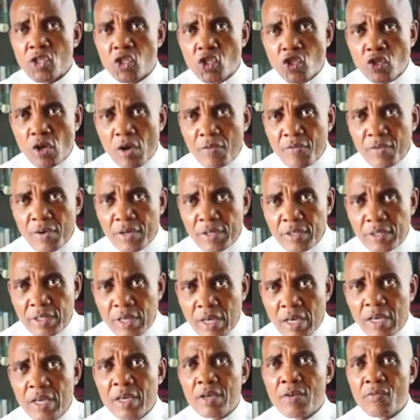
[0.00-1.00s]

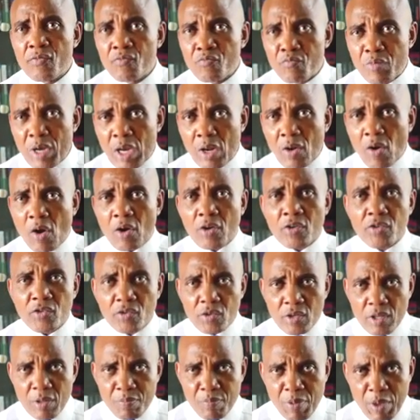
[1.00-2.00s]
sovereignty belongs
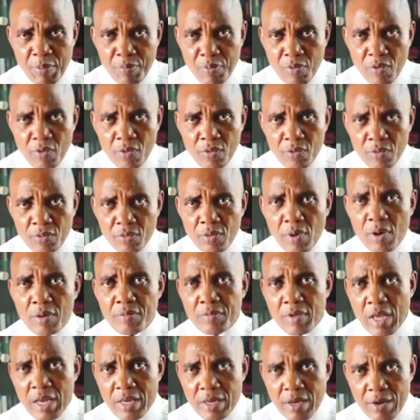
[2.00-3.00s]
to the people
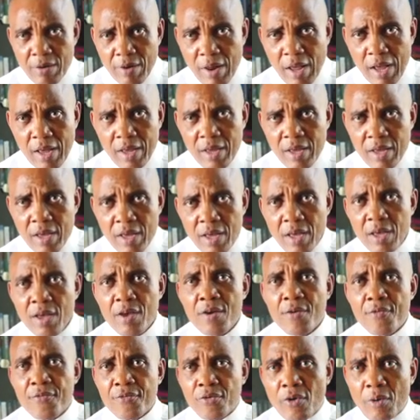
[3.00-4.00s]
of Nigeria,
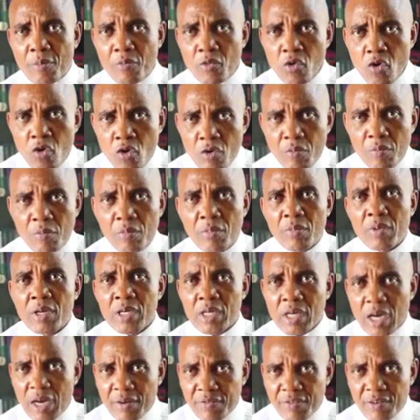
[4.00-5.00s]
from whom
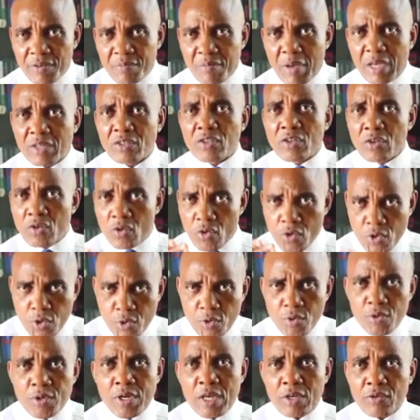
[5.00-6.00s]
government,
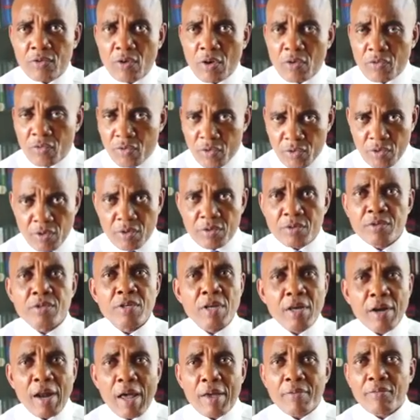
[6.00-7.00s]
through this constitution,
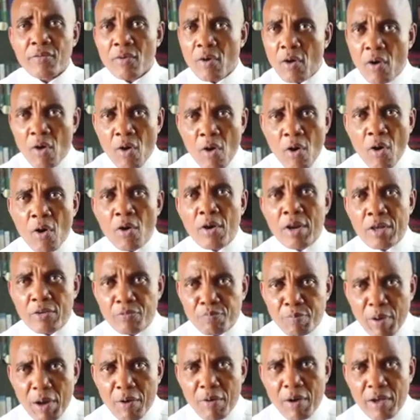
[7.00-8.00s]
derives all its
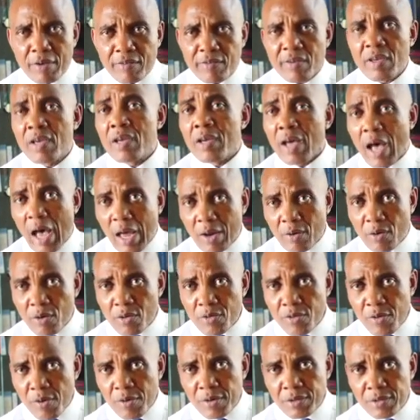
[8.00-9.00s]
powers and
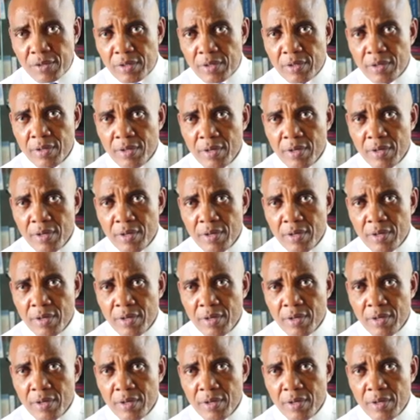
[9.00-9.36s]
authority.